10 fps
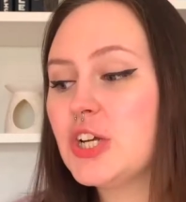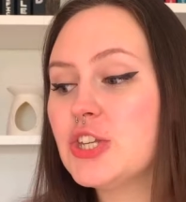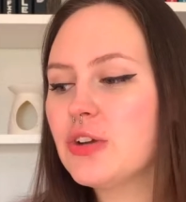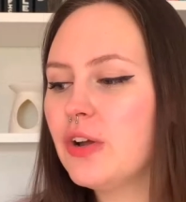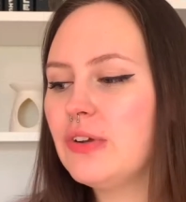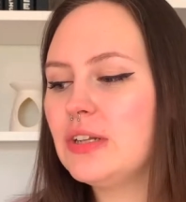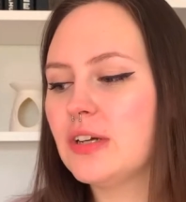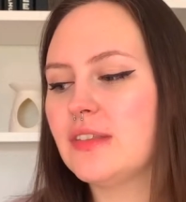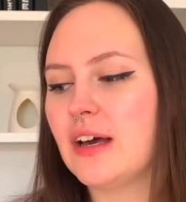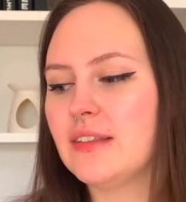So I really
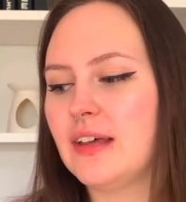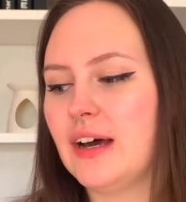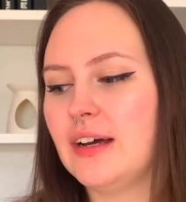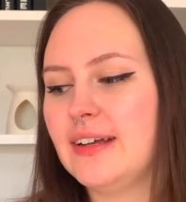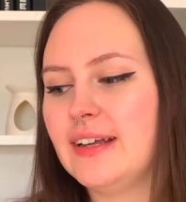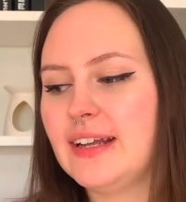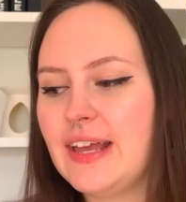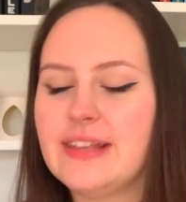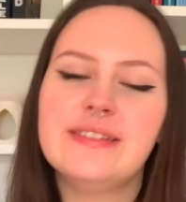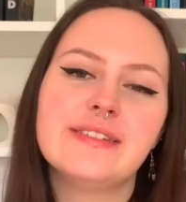like that
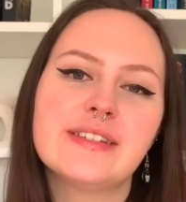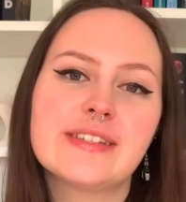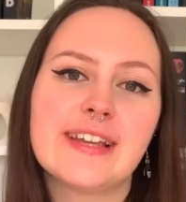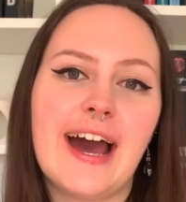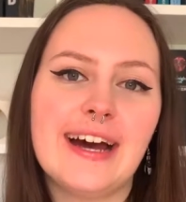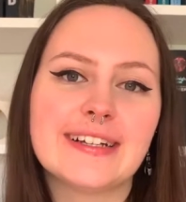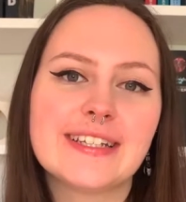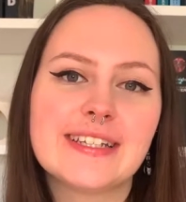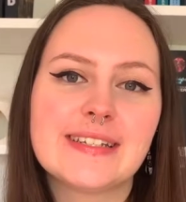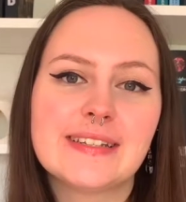hints at
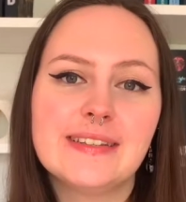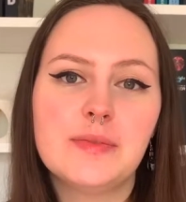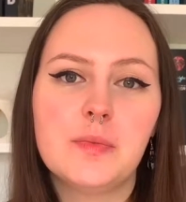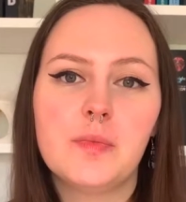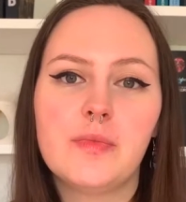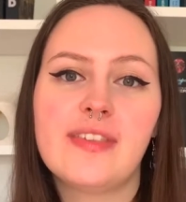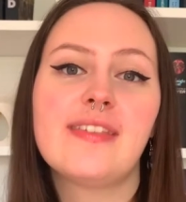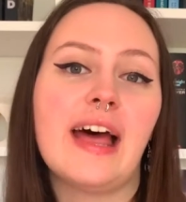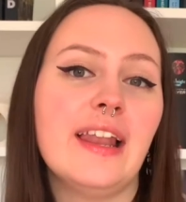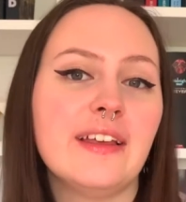
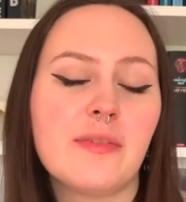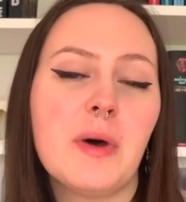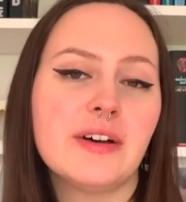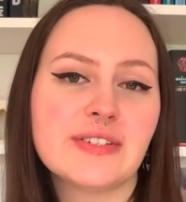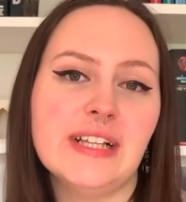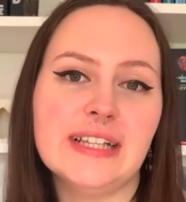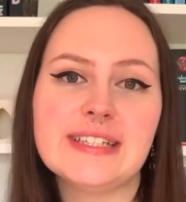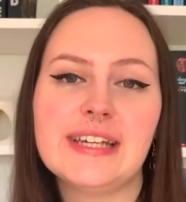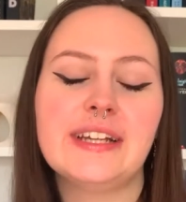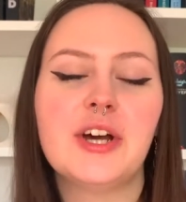Stella's
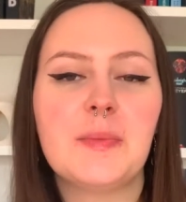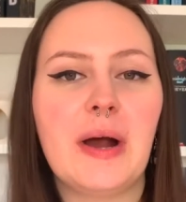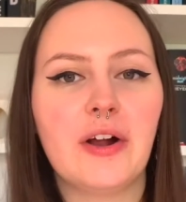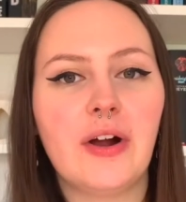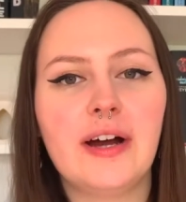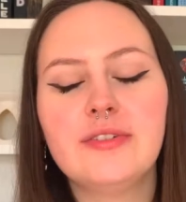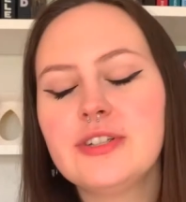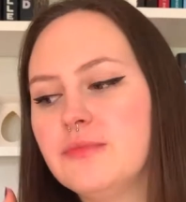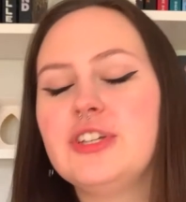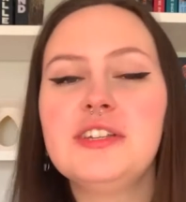personality and her background.
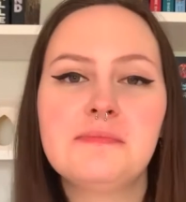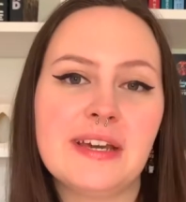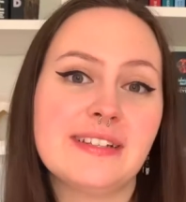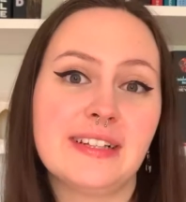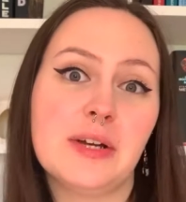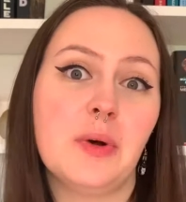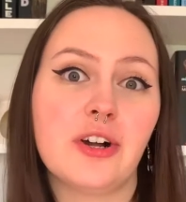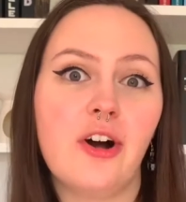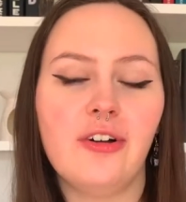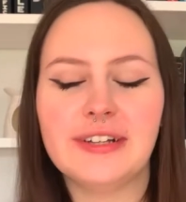She is basically a
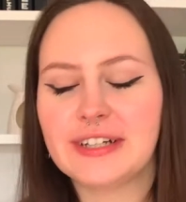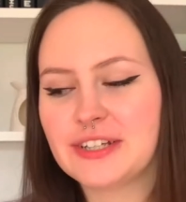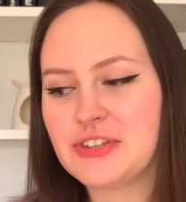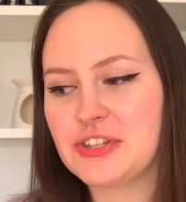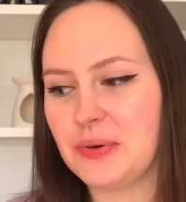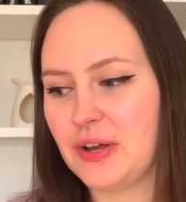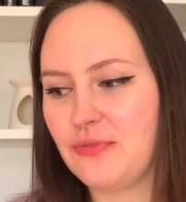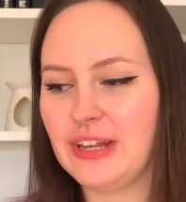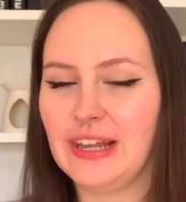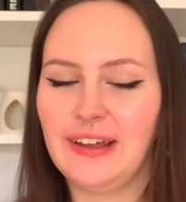workaholic, so I
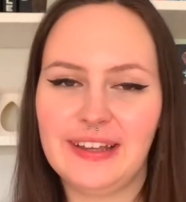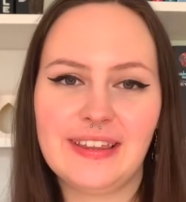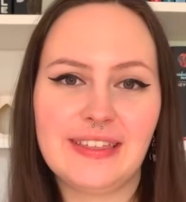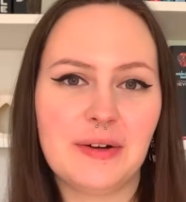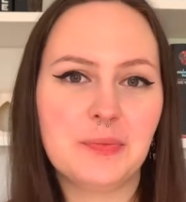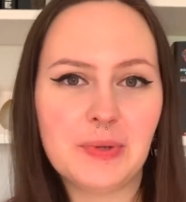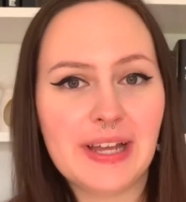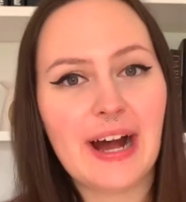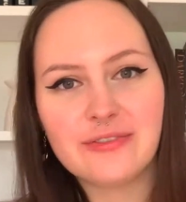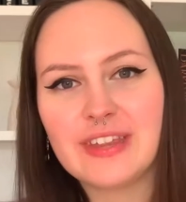really like that we
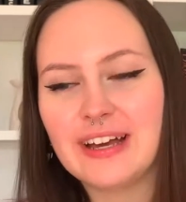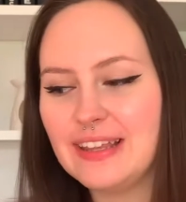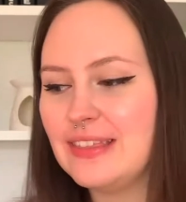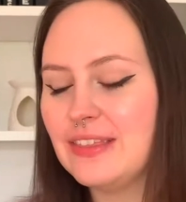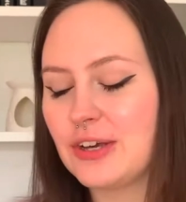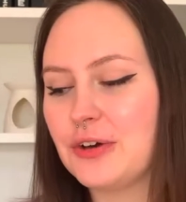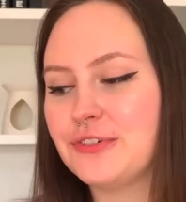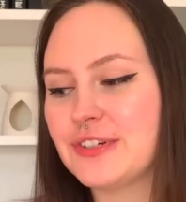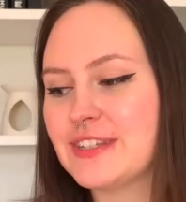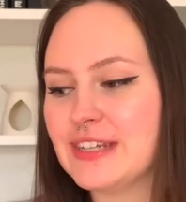have that in the
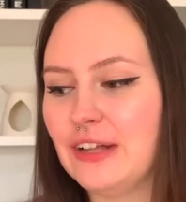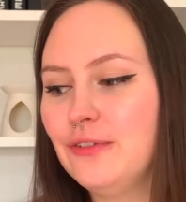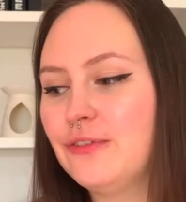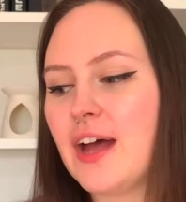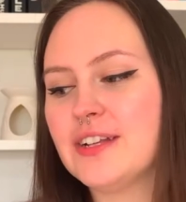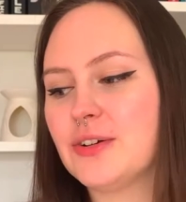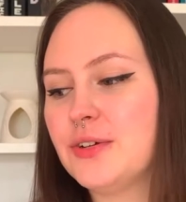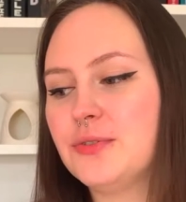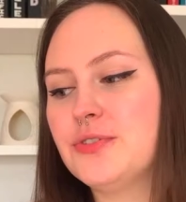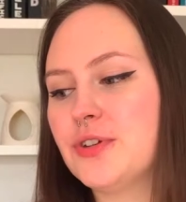cover itself. And I
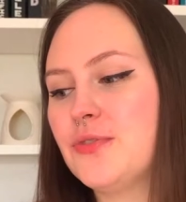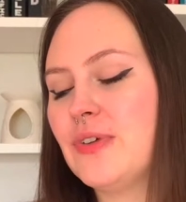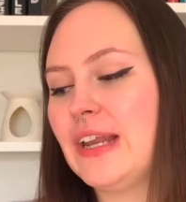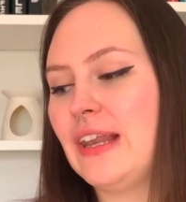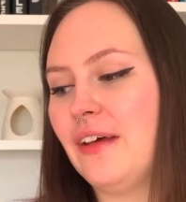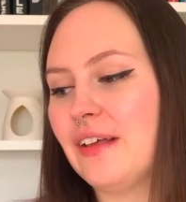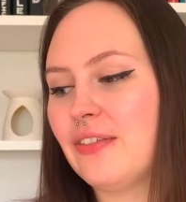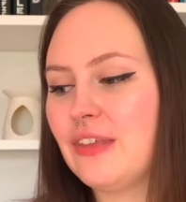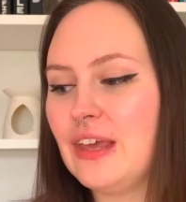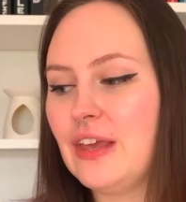also really like
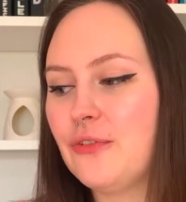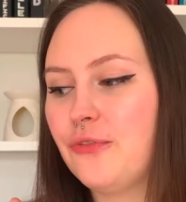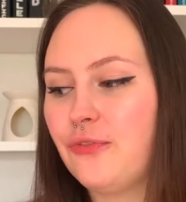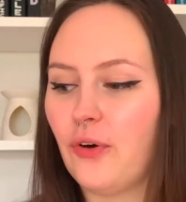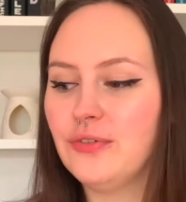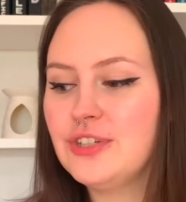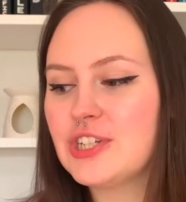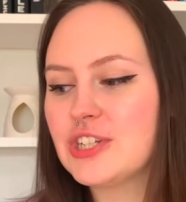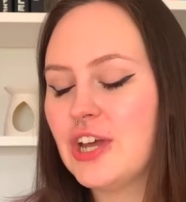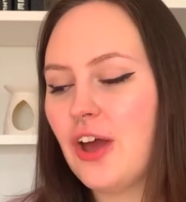the
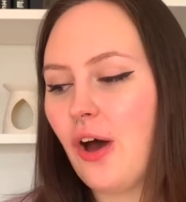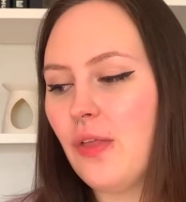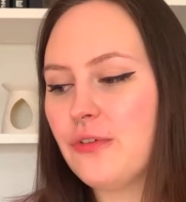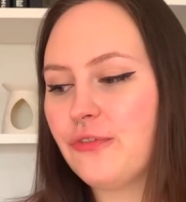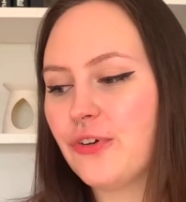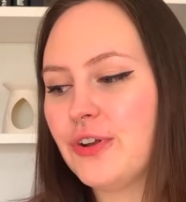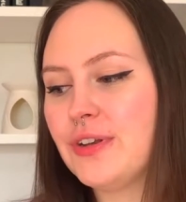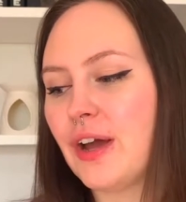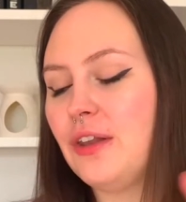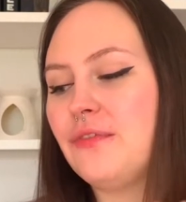font on the front.
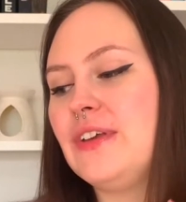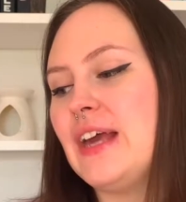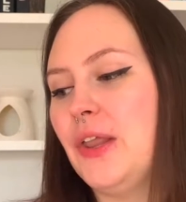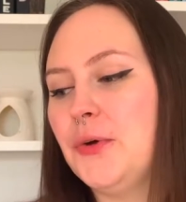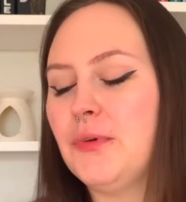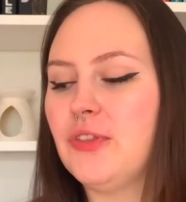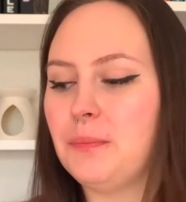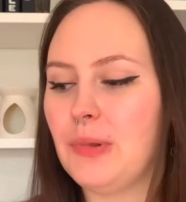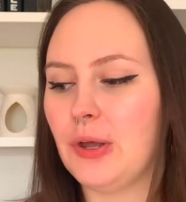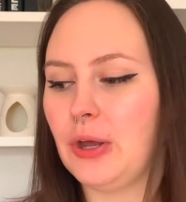I love the yellow with the
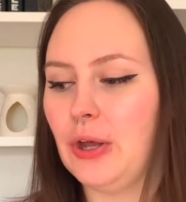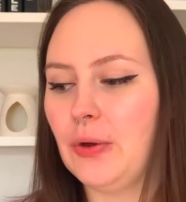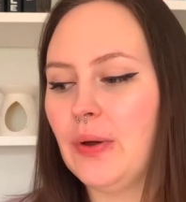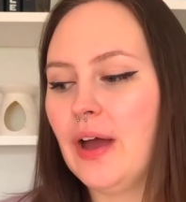blue.